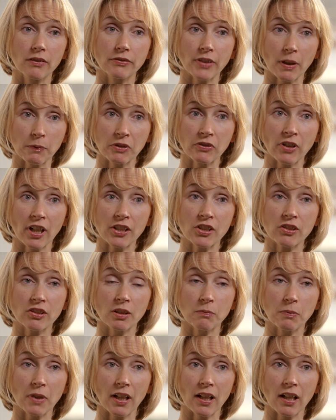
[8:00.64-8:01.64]
Family Rights
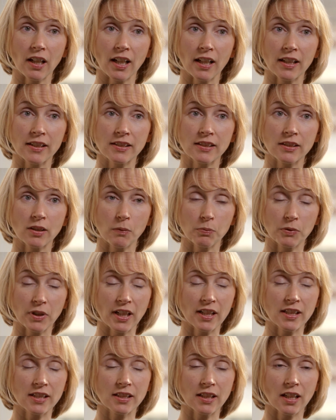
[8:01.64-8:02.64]
Group
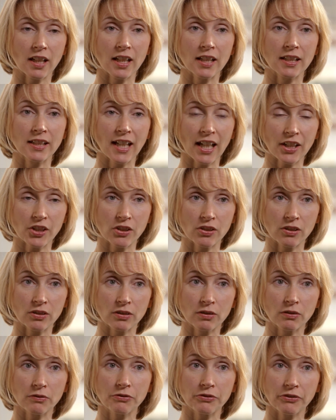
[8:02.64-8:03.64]
operates a
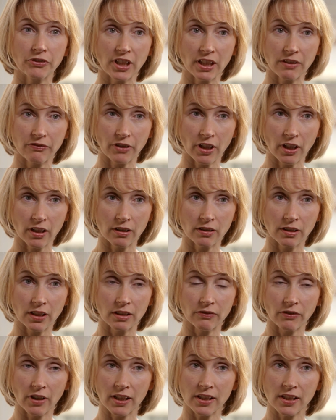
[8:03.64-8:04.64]
national free phone
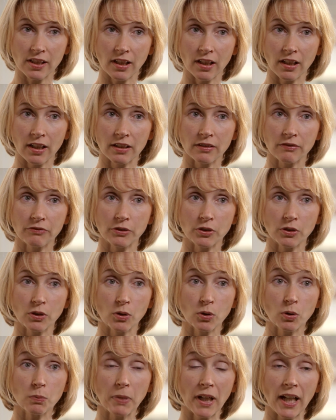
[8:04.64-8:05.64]
advice line for
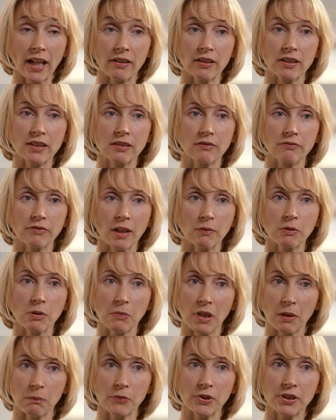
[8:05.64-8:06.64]
all parents and family
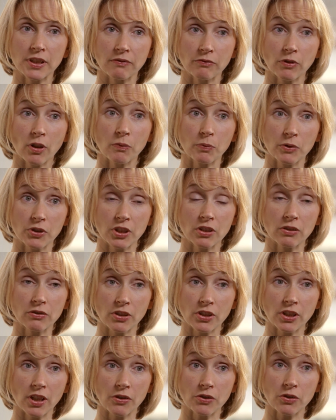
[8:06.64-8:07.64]
members involved with
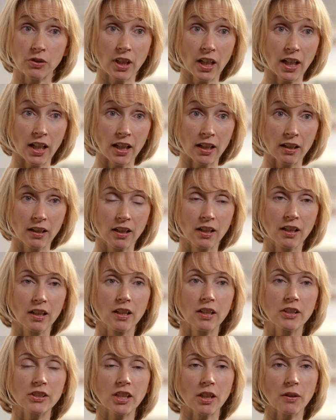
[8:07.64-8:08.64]
children's social care.
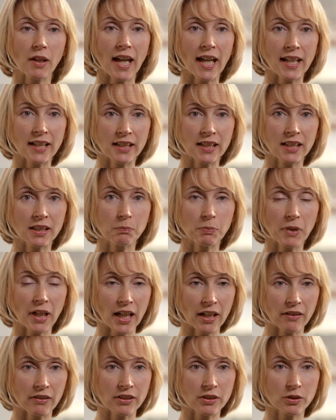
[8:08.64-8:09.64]
So any
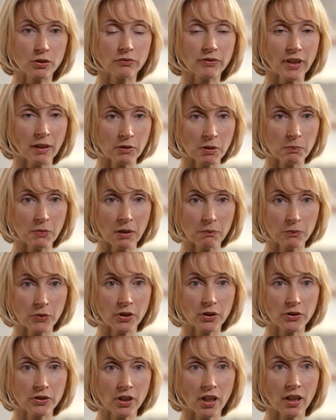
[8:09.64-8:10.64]
parent or family member
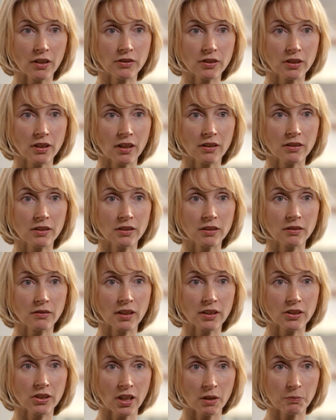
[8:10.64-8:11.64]
who's going to go to
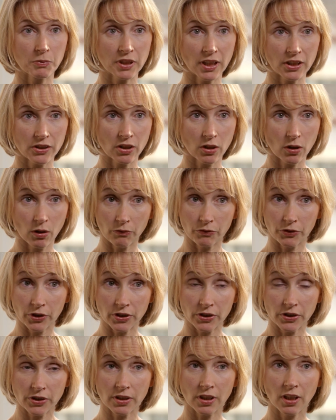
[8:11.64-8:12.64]
a child protection
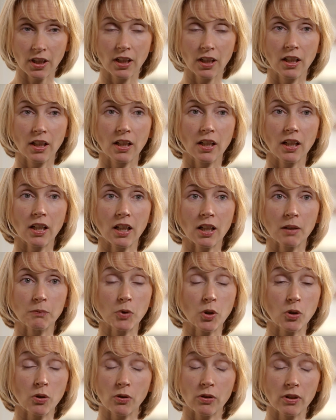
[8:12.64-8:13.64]
conference
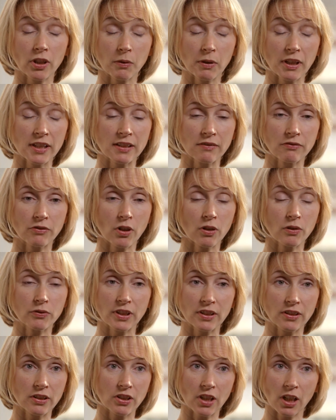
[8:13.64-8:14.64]
or who is involved
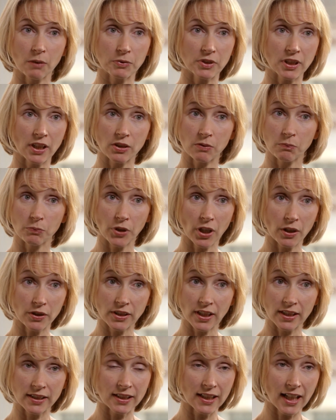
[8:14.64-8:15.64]
in the child protection
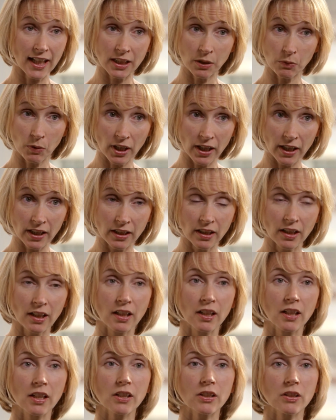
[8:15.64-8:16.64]
process in any way
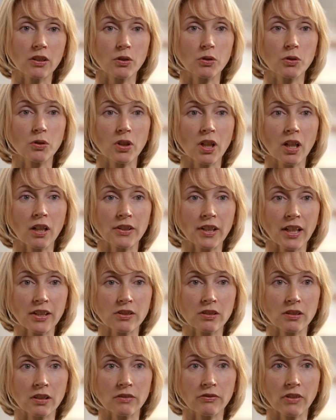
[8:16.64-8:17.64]
can call our
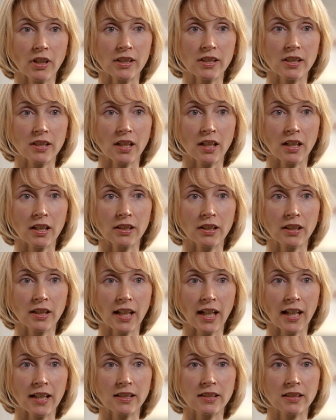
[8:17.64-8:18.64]
national advice line and
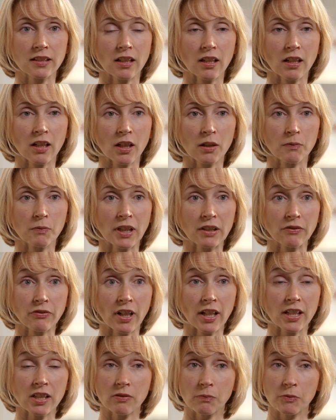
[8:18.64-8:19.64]
get
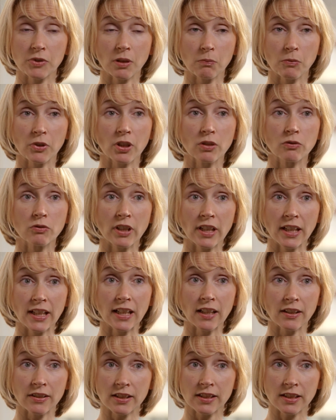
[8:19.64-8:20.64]
advice from someone who
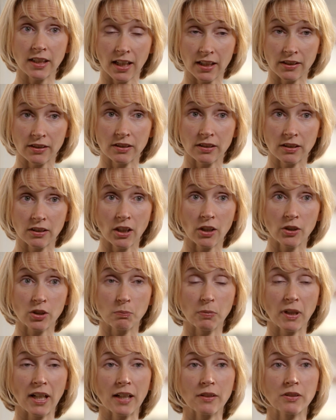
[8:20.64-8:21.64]
really understands and knows
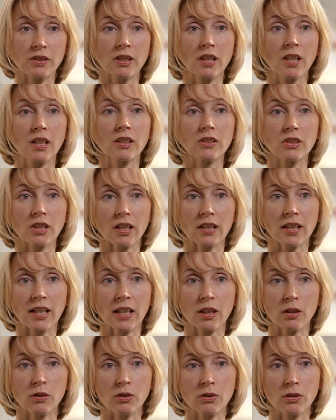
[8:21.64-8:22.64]
about
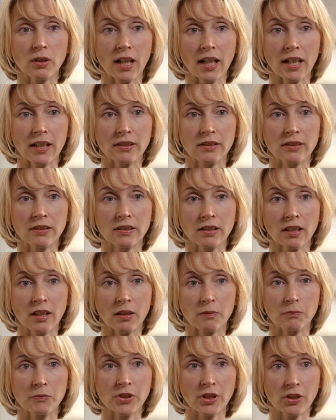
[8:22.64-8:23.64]
childcare law
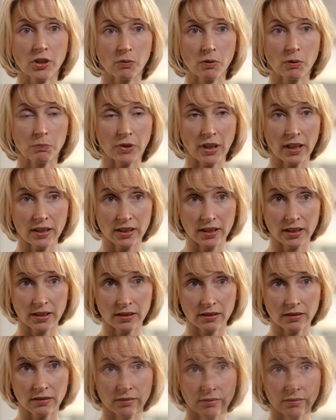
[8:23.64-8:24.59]
and social work practice.